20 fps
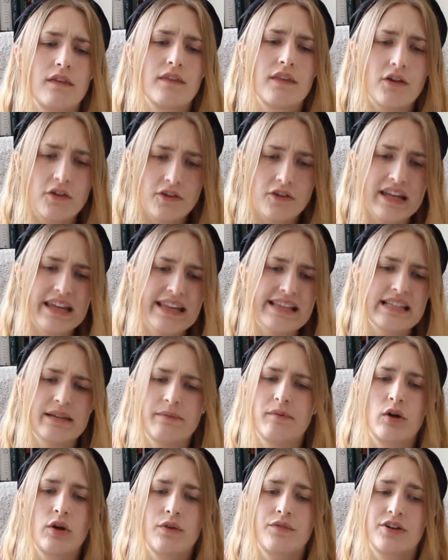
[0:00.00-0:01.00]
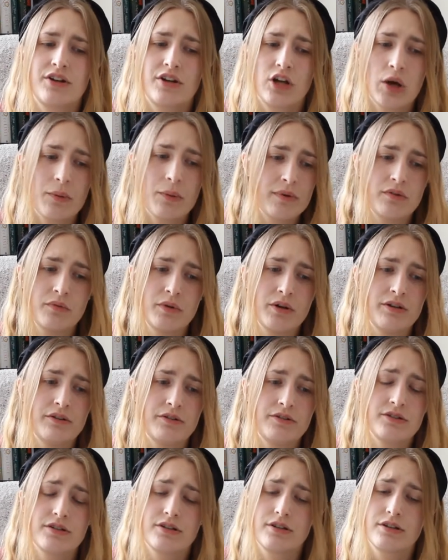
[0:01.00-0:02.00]
that could easily be covered in a couple of
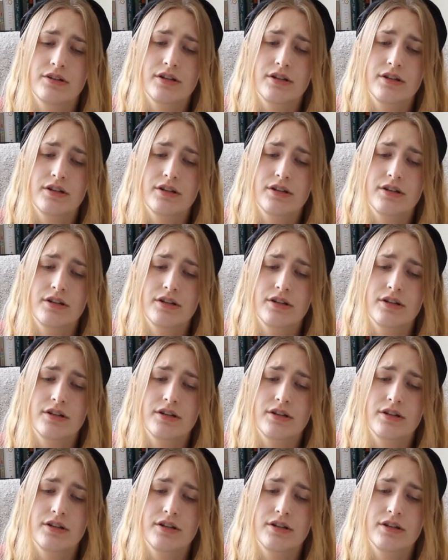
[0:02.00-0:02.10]
words